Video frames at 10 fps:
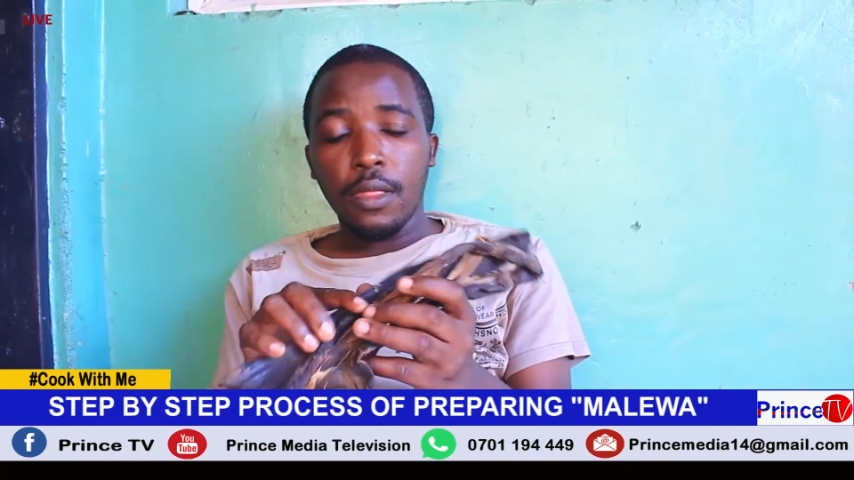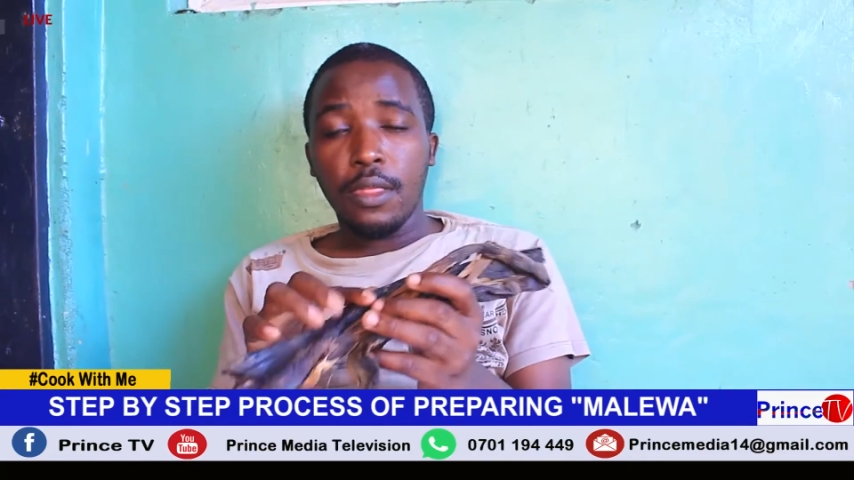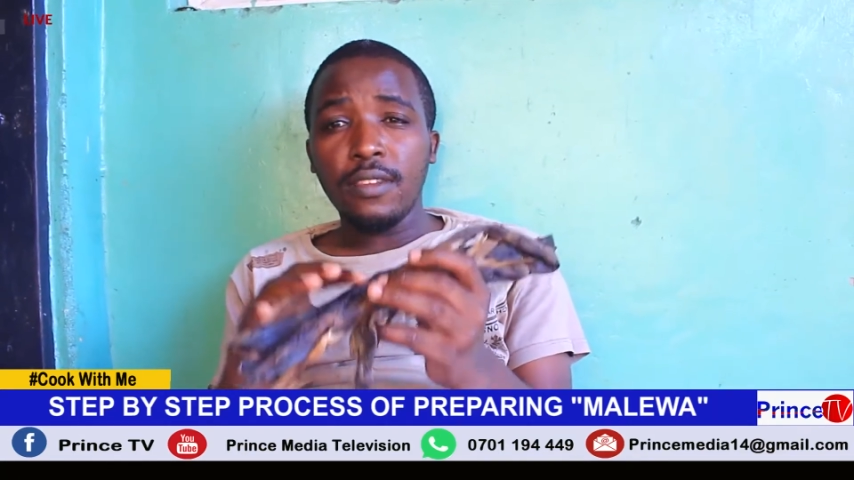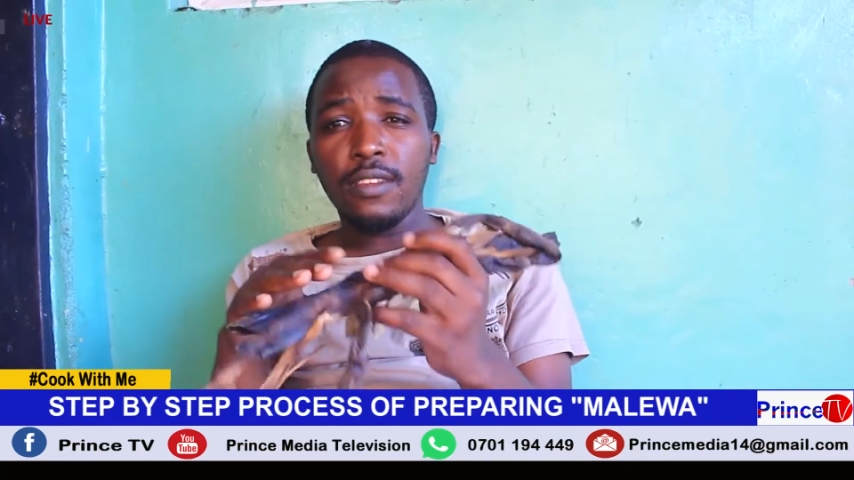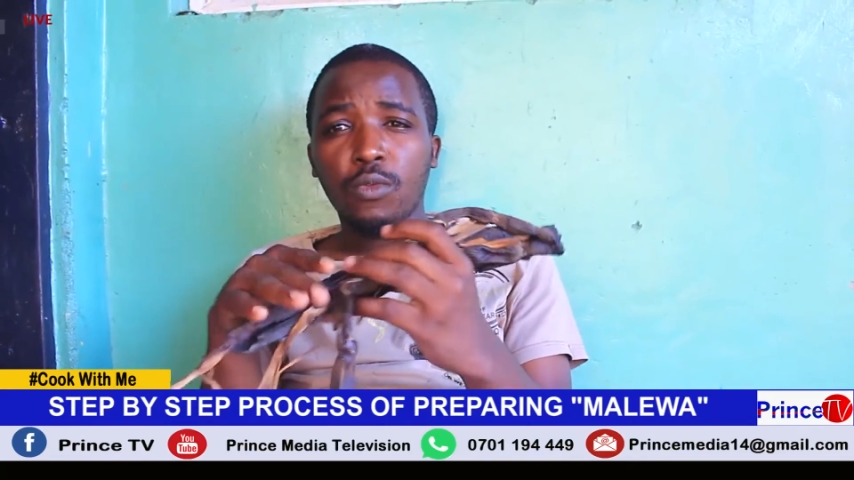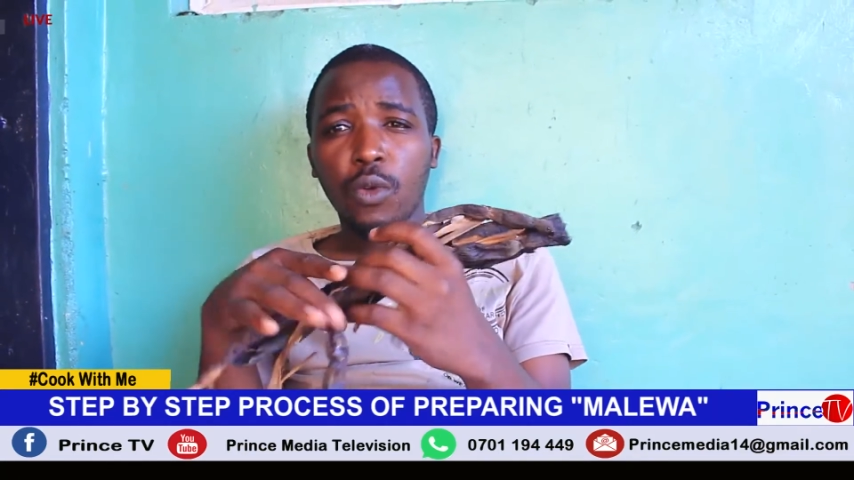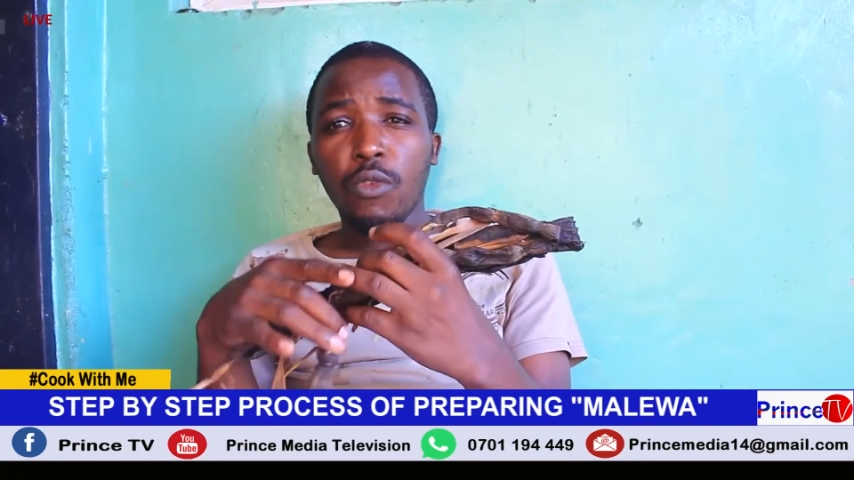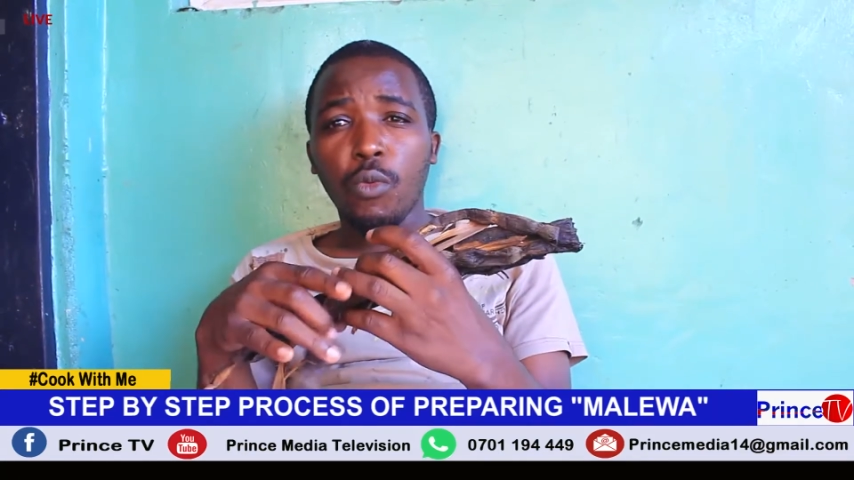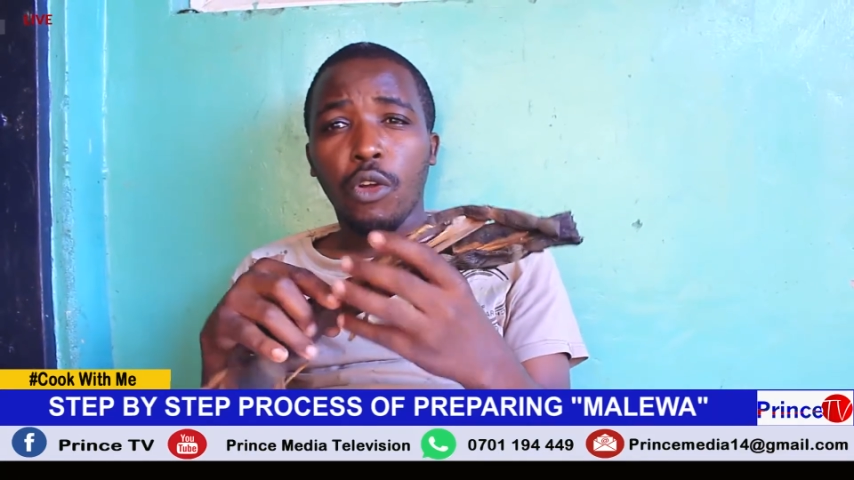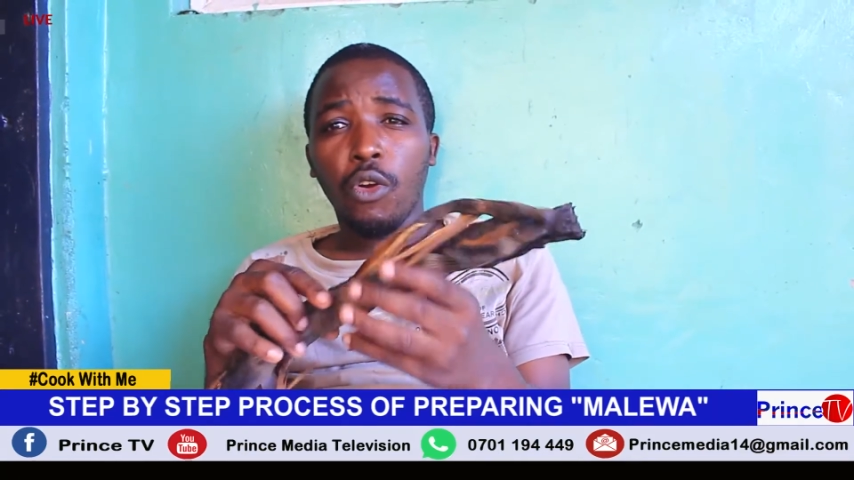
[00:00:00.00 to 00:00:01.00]
This is
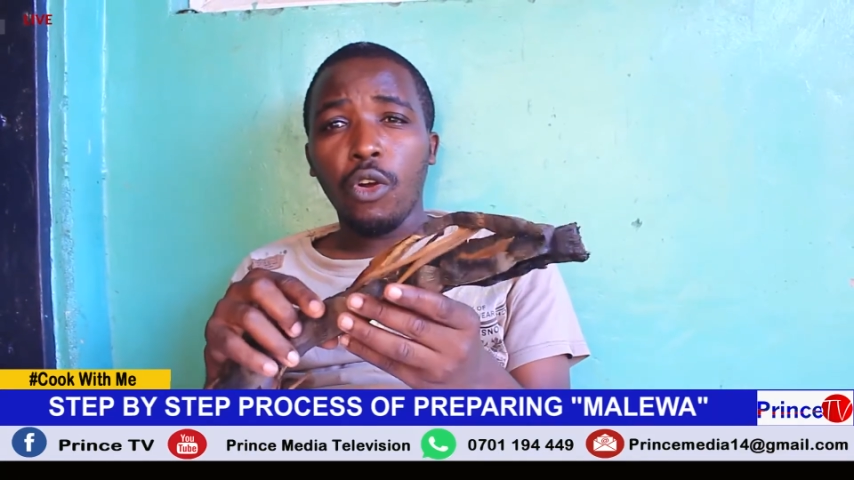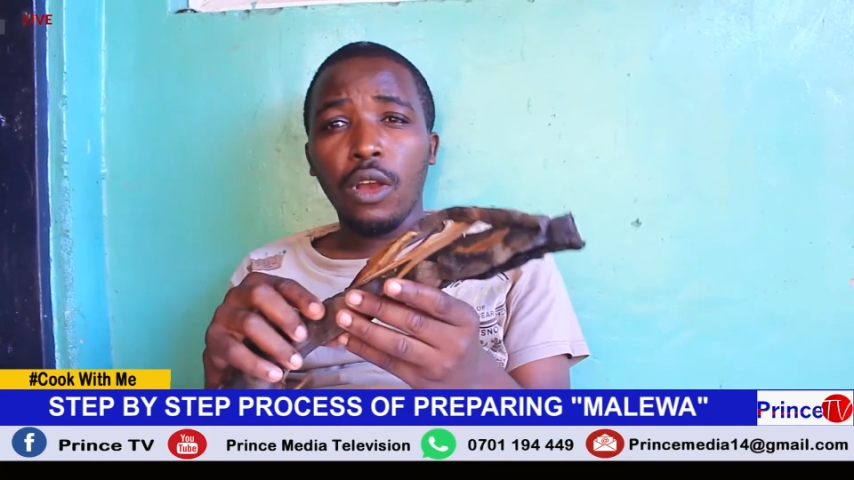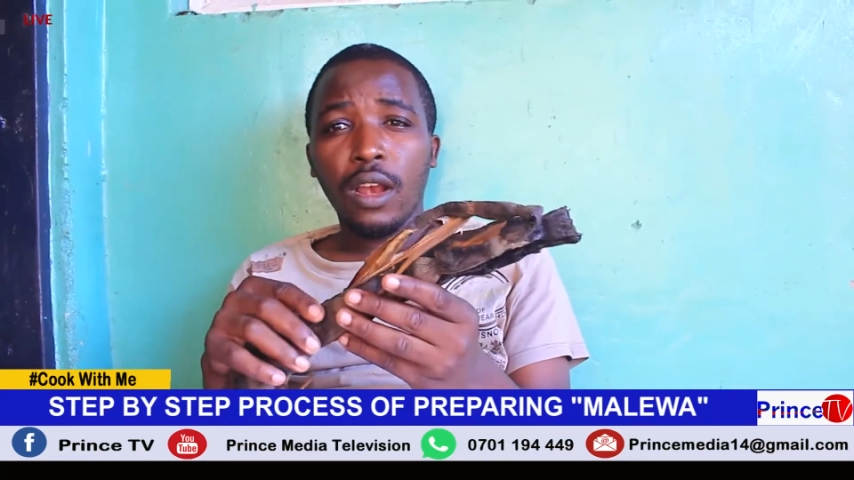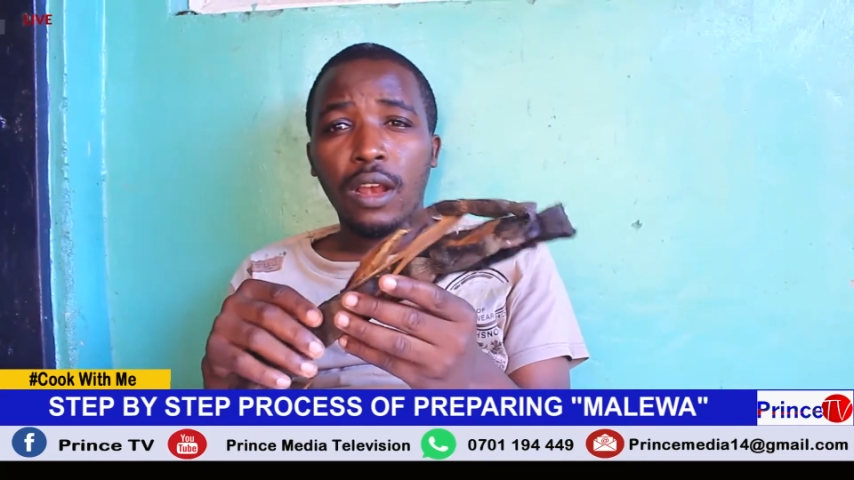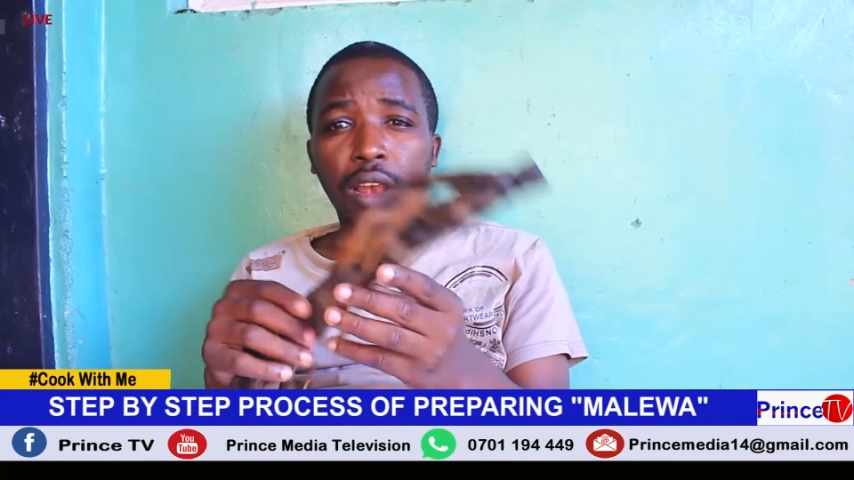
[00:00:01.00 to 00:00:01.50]
what we call a